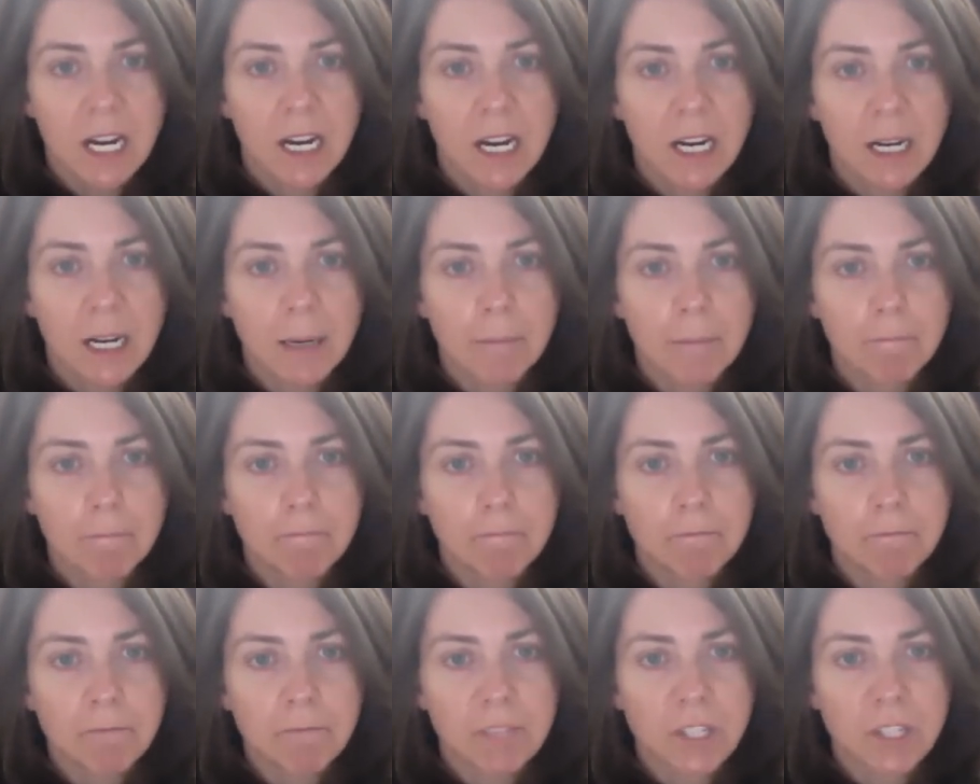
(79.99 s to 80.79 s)

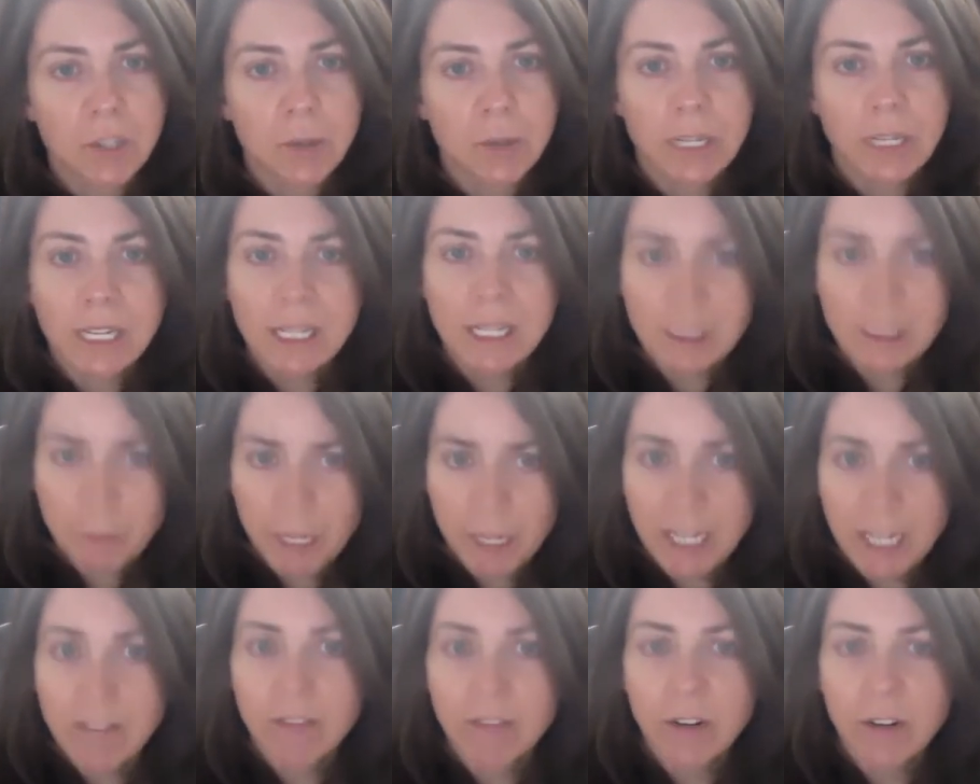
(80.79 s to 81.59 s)
Um, so it has
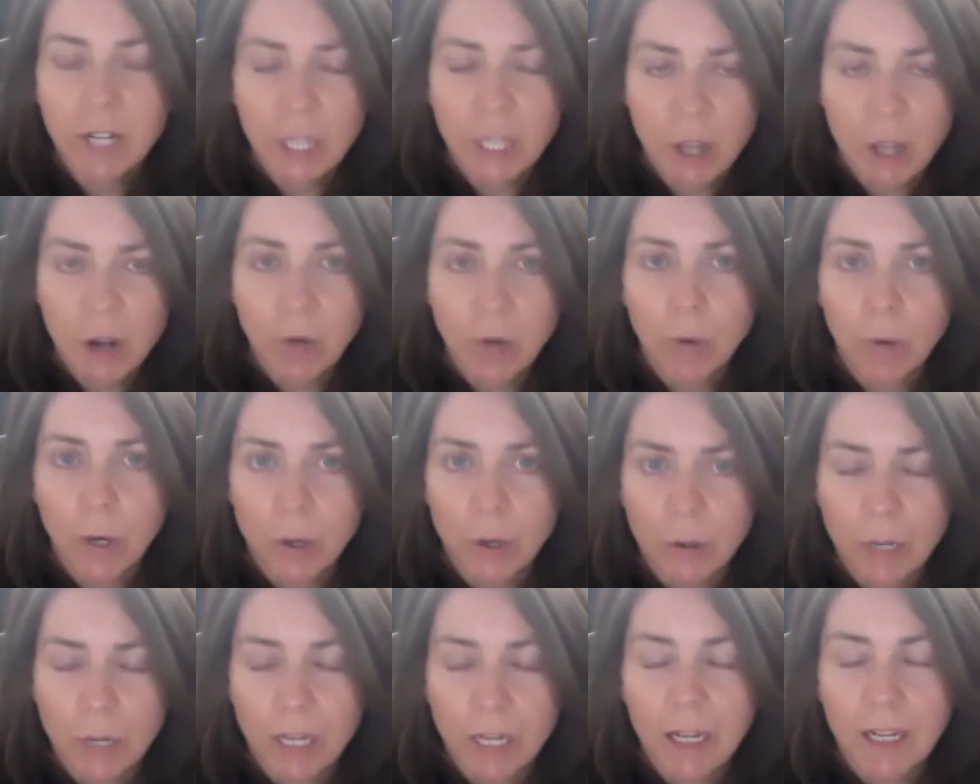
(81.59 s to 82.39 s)
been a very long road.